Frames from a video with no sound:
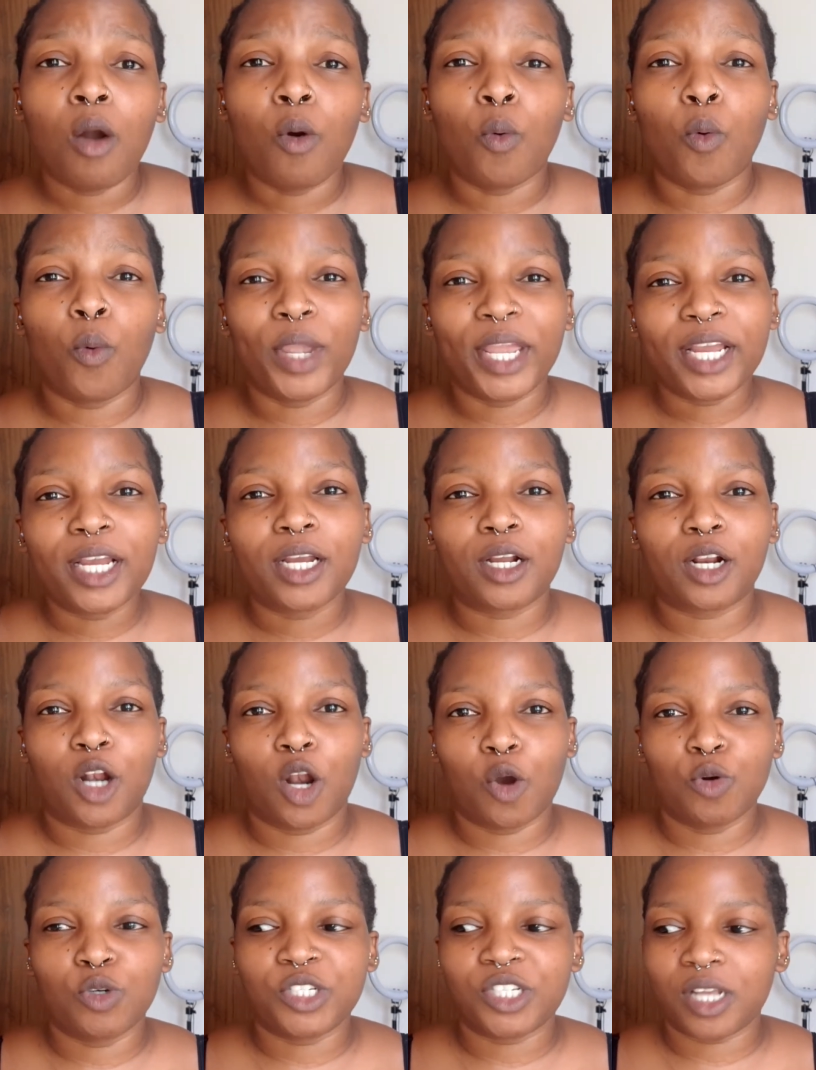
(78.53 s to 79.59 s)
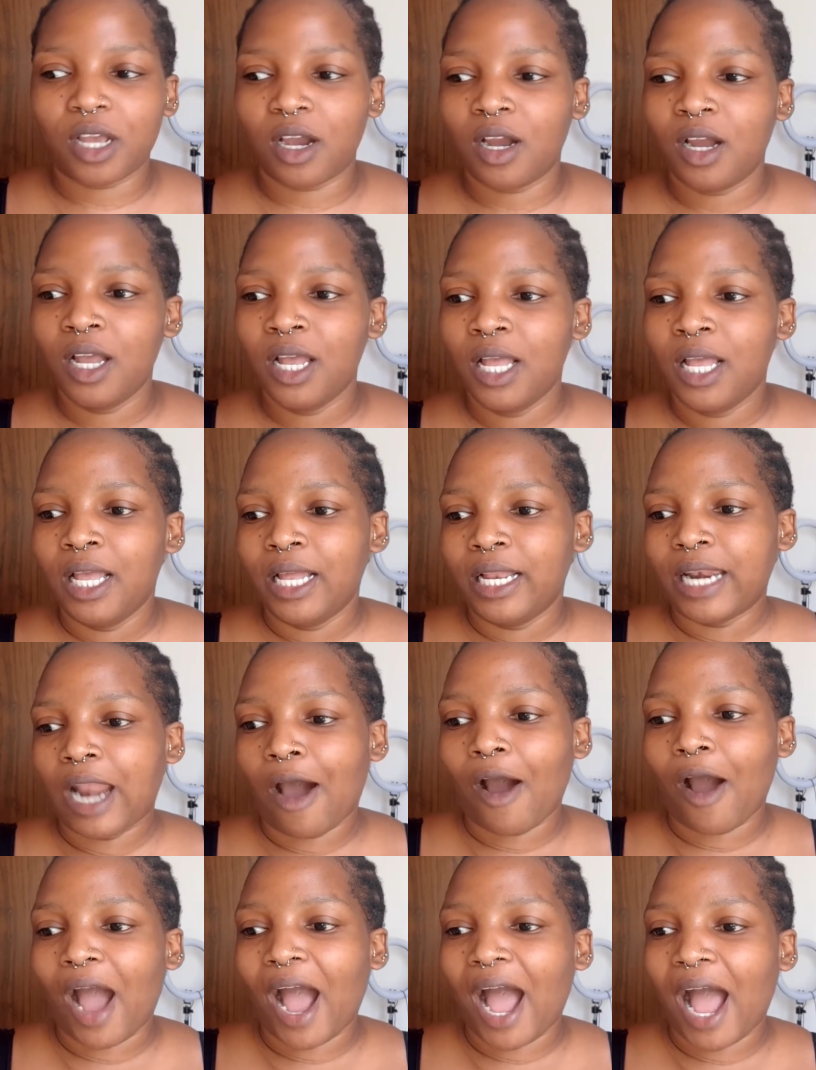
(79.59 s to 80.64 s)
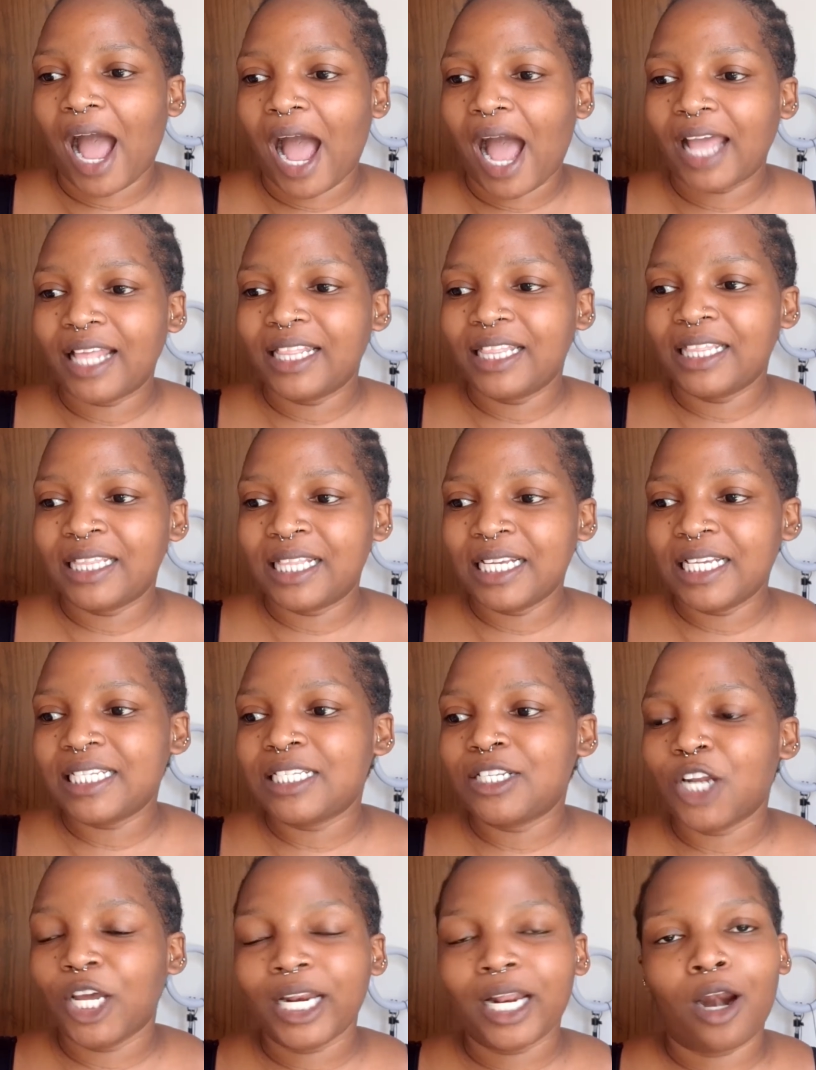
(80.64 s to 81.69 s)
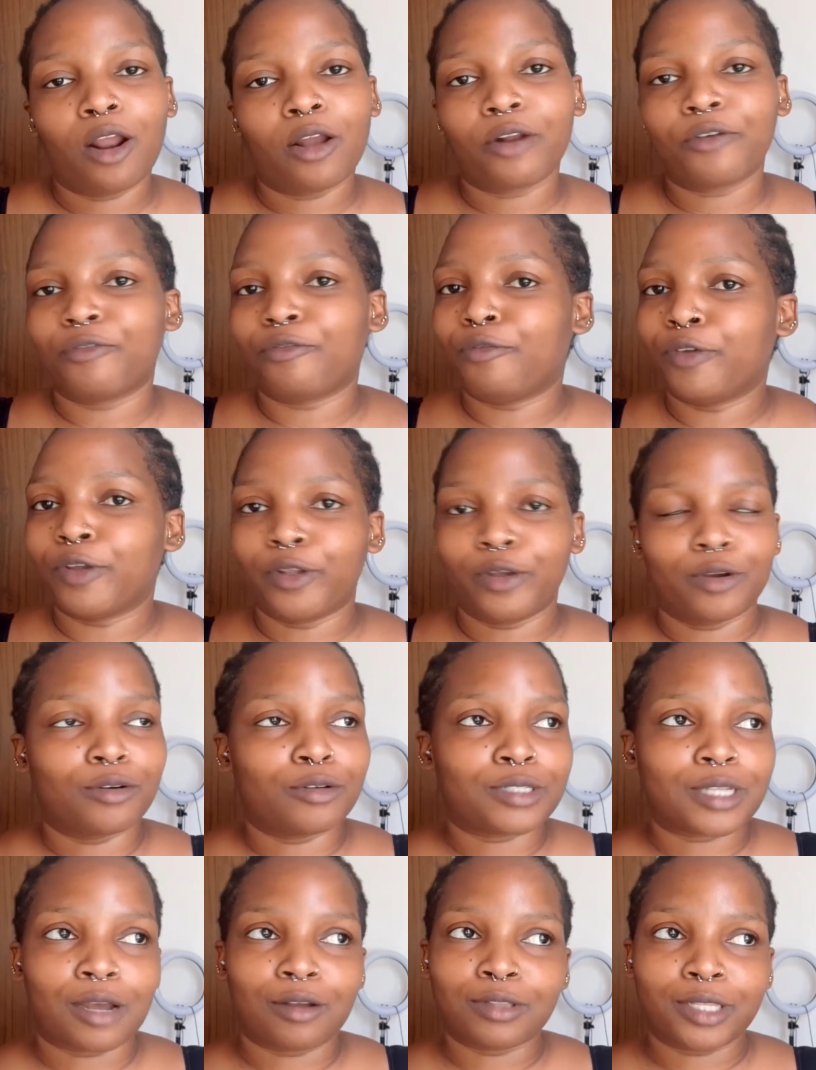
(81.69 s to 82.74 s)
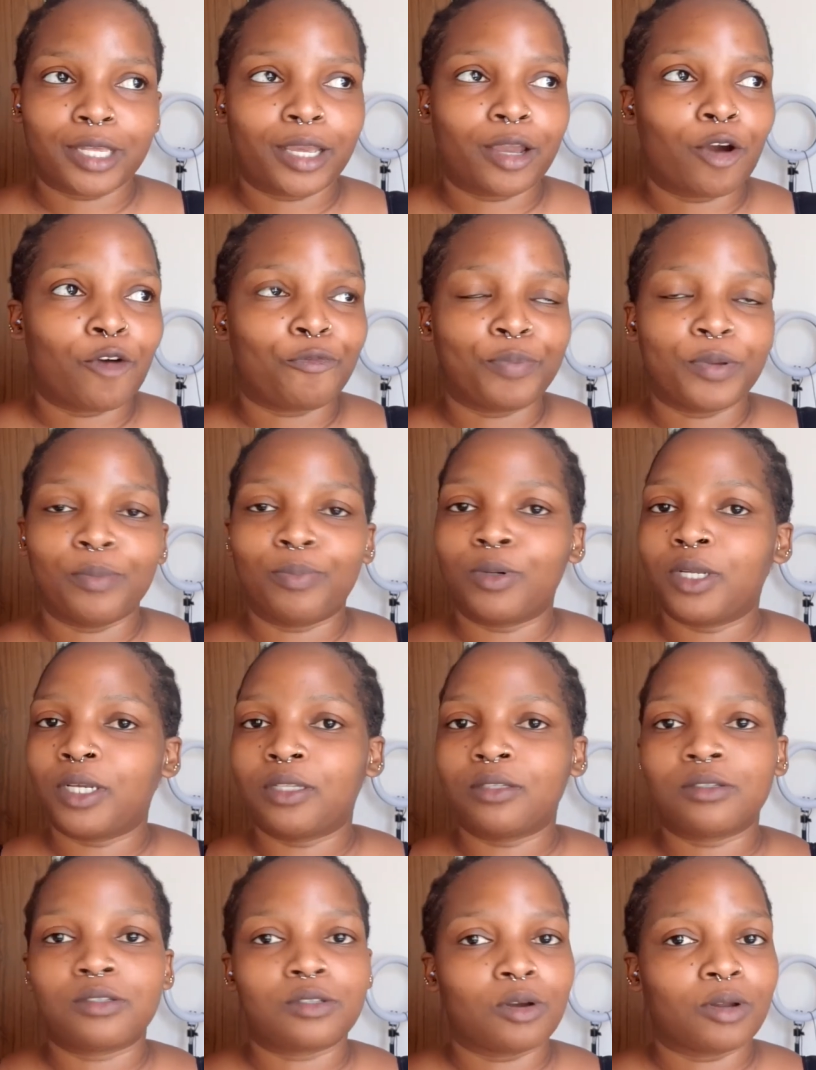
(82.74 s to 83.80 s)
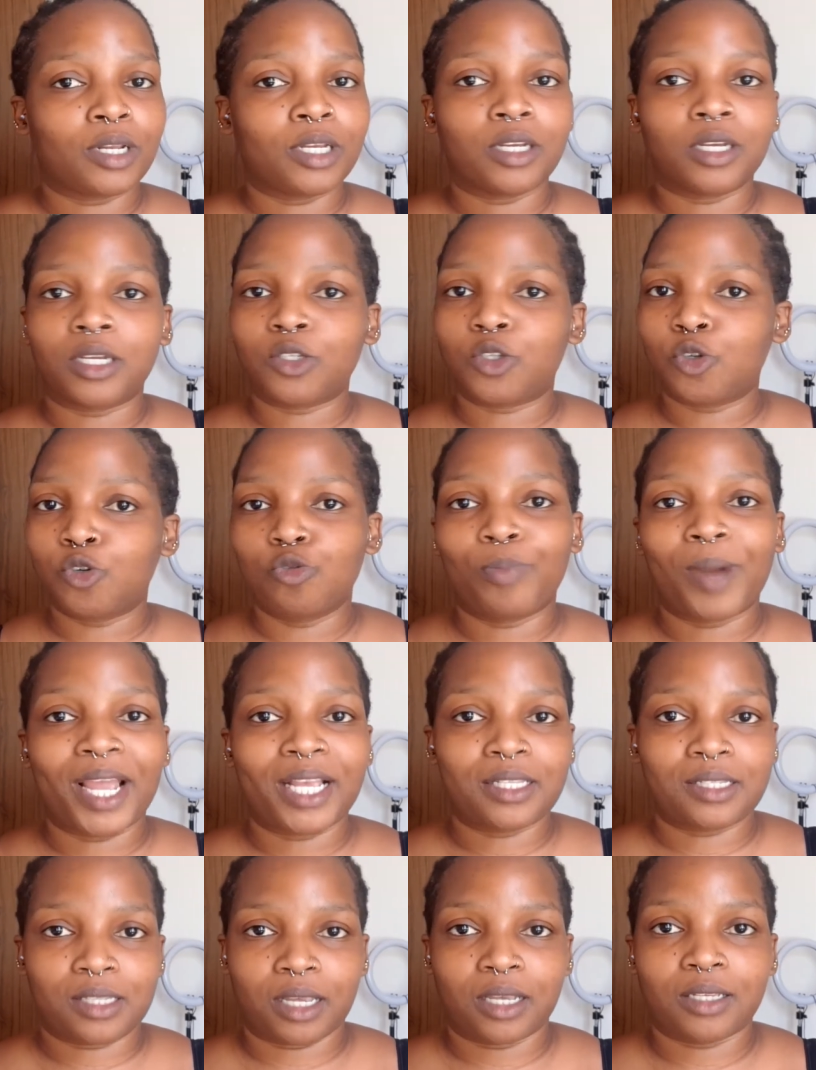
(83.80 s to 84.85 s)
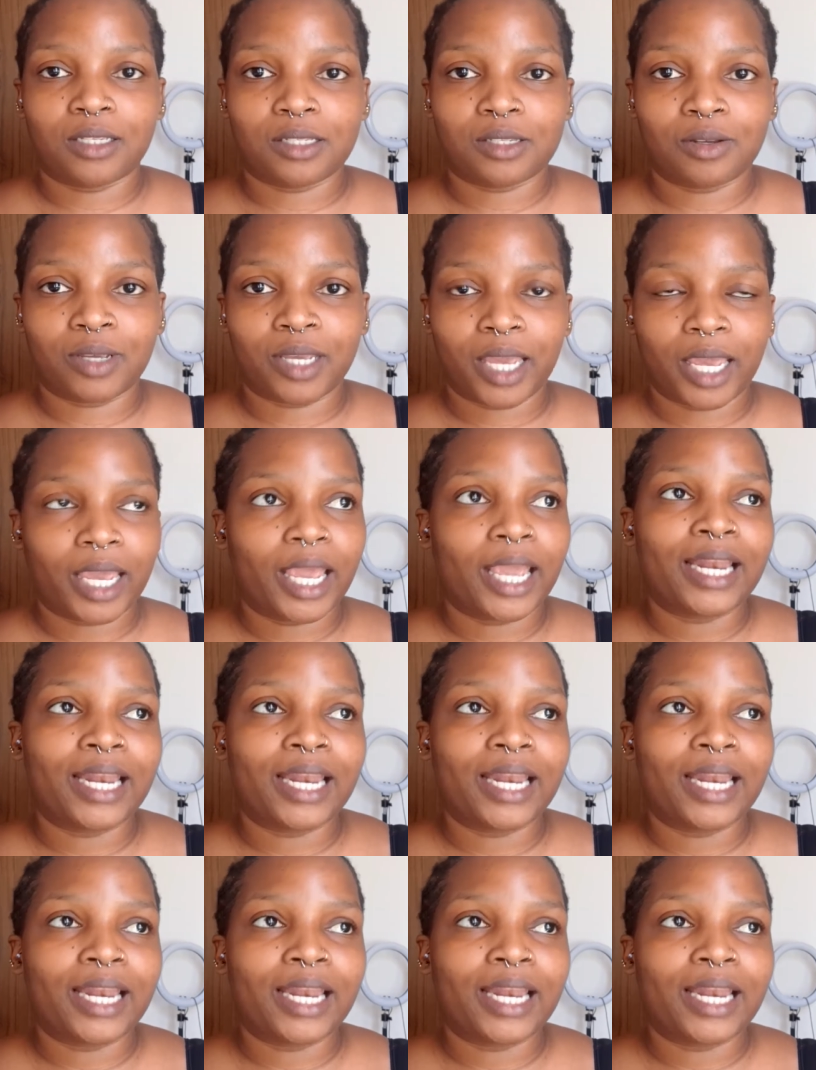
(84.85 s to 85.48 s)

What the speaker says: wig closure. Now, there's not a lot of videos out there of people installing a 2x6, okay?